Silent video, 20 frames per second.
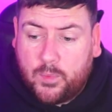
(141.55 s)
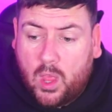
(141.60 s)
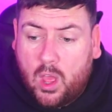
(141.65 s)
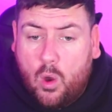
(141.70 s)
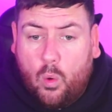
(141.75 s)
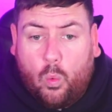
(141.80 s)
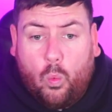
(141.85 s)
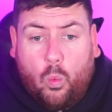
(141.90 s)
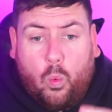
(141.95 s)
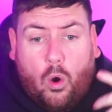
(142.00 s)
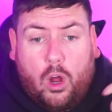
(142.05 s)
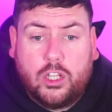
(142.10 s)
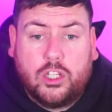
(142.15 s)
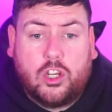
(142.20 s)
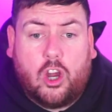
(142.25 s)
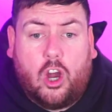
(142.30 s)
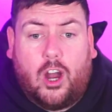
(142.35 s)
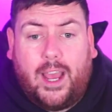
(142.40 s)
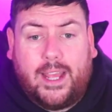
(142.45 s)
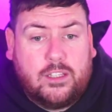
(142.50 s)
One
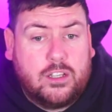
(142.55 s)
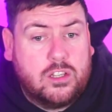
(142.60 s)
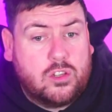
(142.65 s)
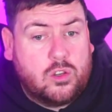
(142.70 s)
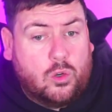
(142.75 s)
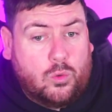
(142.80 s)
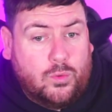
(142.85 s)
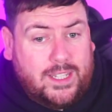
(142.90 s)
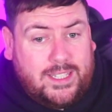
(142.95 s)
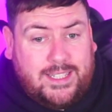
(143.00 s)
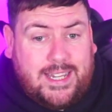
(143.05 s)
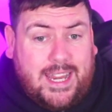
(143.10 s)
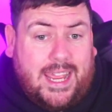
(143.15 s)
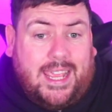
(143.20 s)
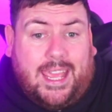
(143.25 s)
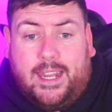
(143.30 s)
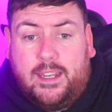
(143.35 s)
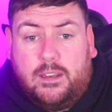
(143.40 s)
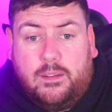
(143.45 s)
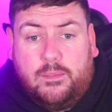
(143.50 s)
guy does all the
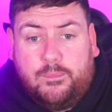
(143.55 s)
digging,